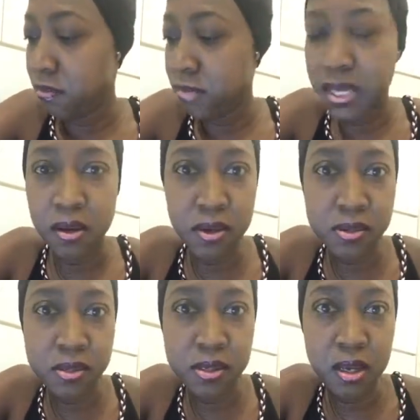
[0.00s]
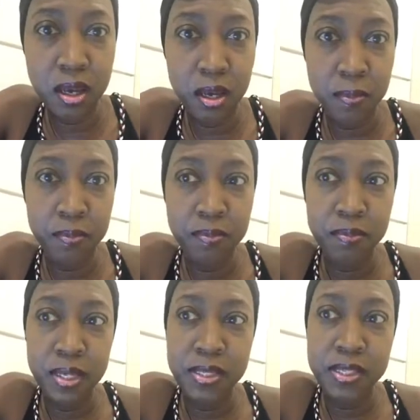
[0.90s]
Because
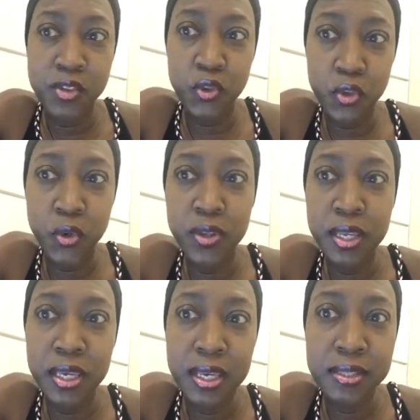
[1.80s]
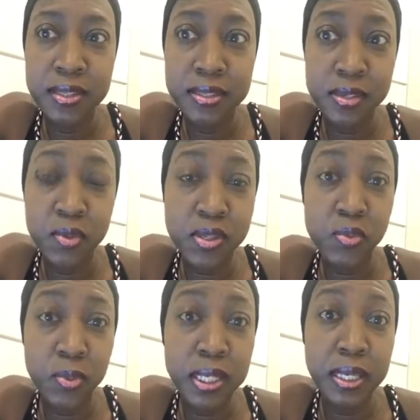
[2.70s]
in this journey, and this was
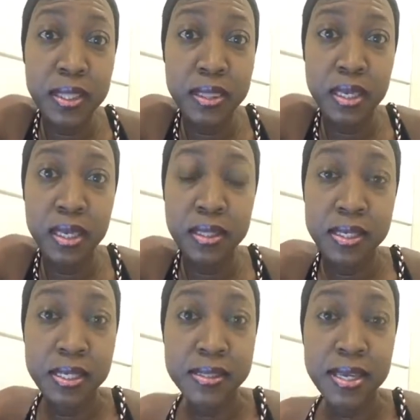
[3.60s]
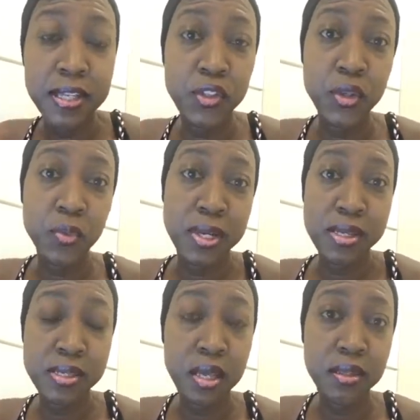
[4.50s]
really the intention when I
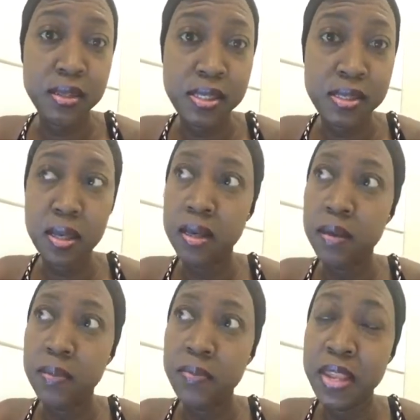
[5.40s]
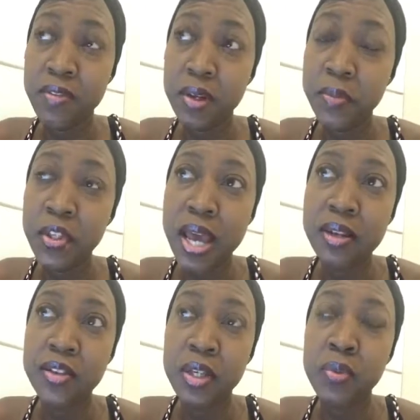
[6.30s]
started this level up
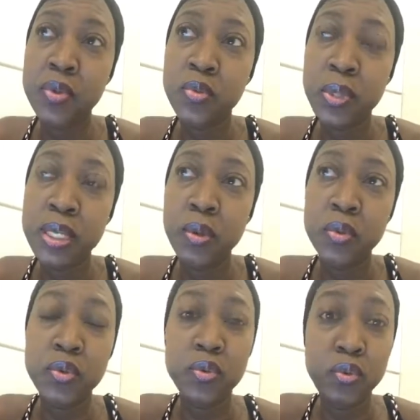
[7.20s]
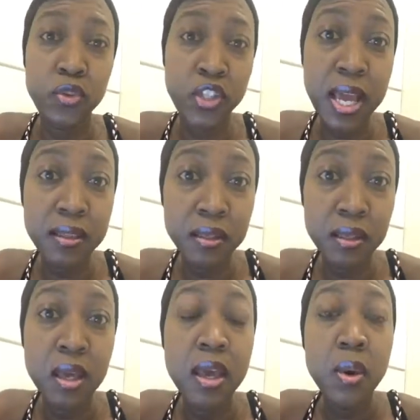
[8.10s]
challenge, it was really also to
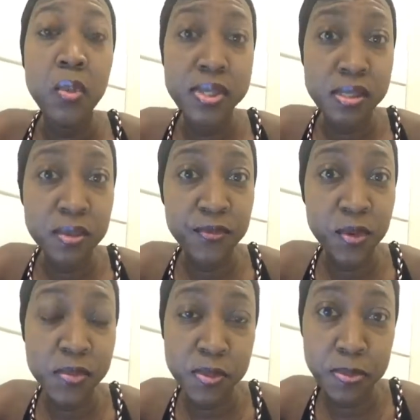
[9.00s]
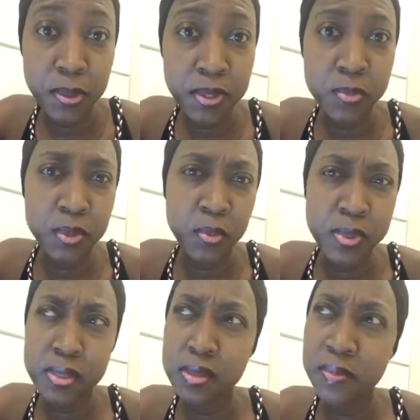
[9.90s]
channel wisdom from spirit, but
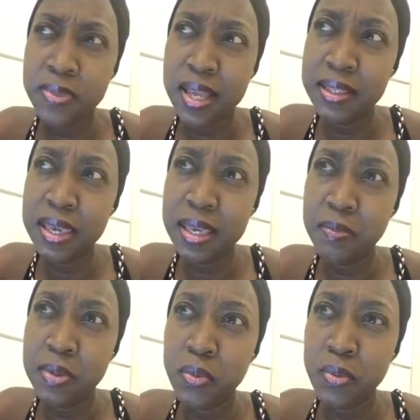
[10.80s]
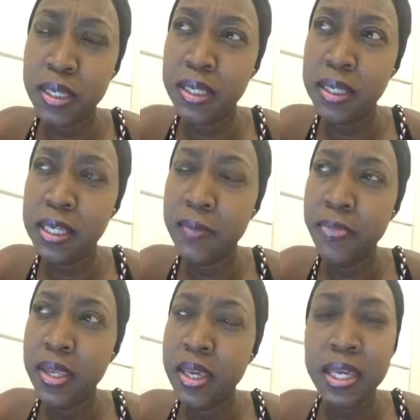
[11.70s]
wisdom that can be really
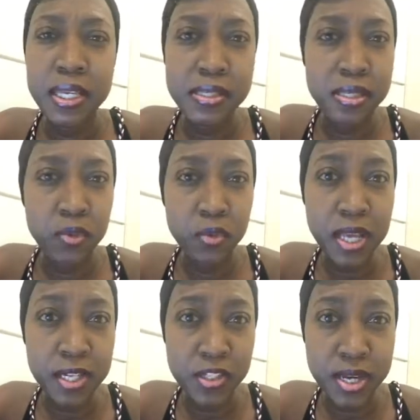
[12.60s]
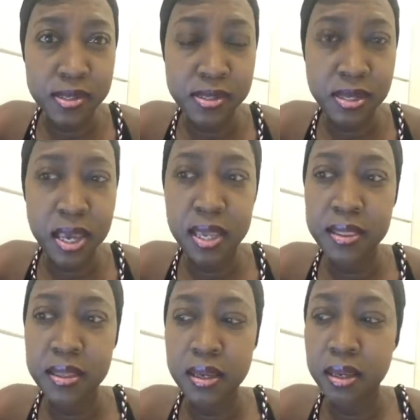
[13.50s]
easy to digest
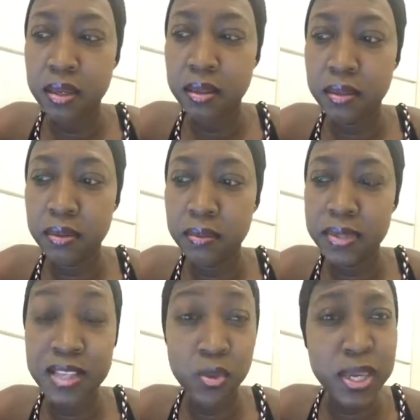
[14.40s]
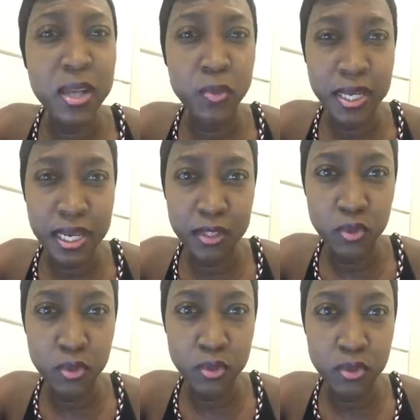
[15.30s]
and that you can relate
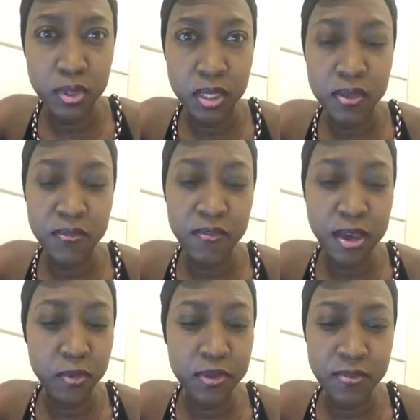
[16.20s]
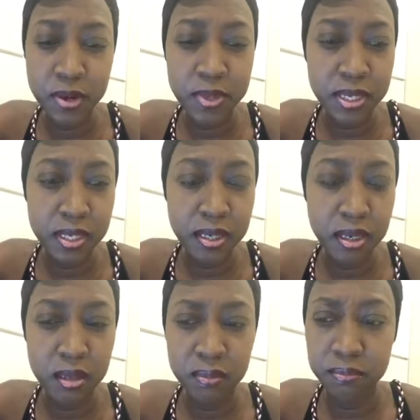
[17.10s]
to in a very, very
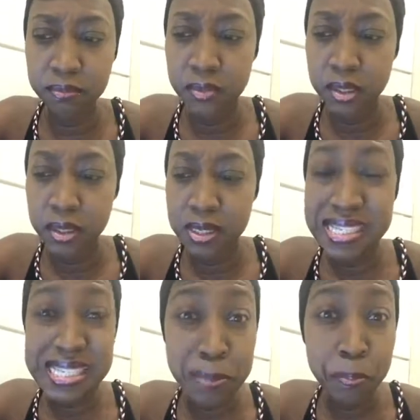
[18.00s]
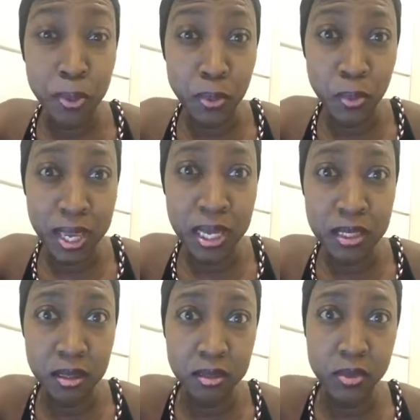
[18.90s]
simple way,
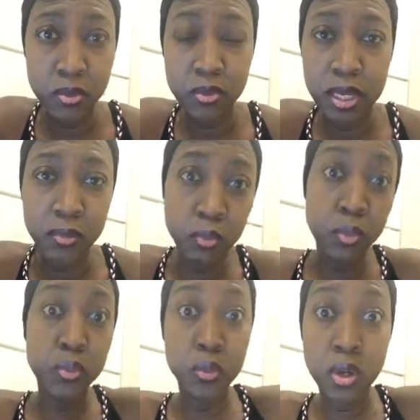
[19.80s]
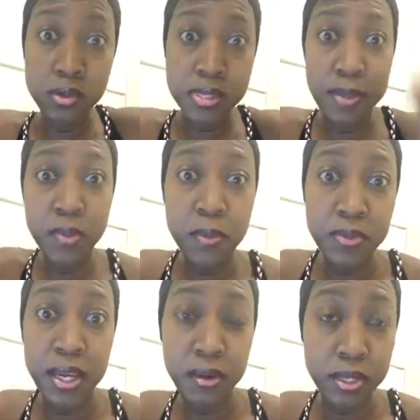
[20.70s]
not that woo-woo concept up
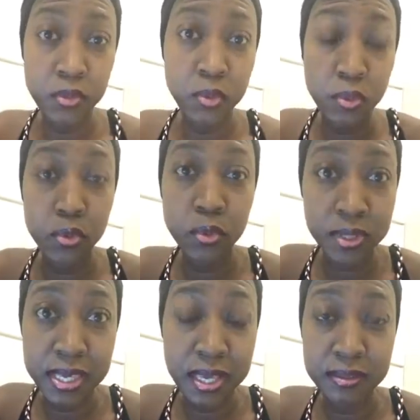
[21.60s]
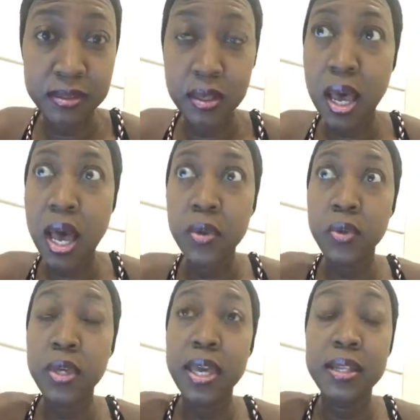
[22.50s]
there and you don't get how
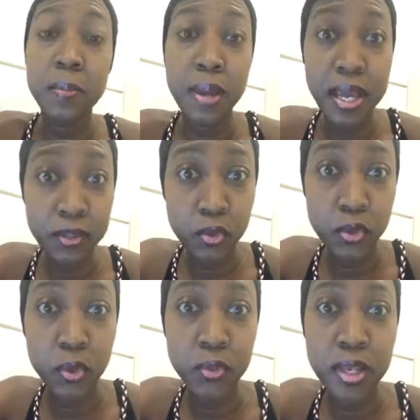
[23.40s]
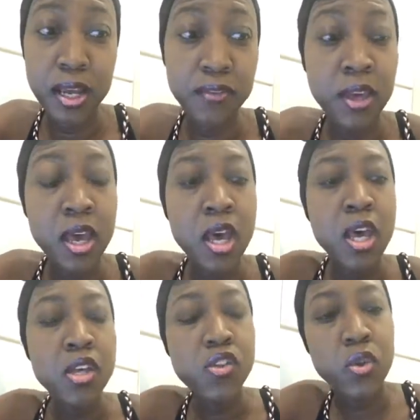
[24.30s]
you can apply it to your own life.
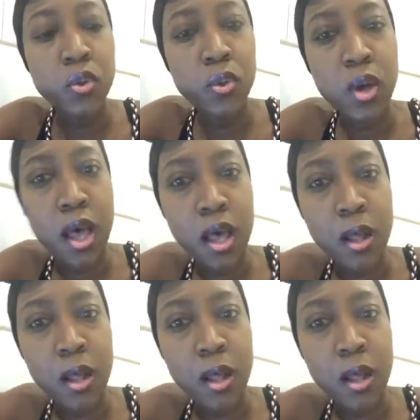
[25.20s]
So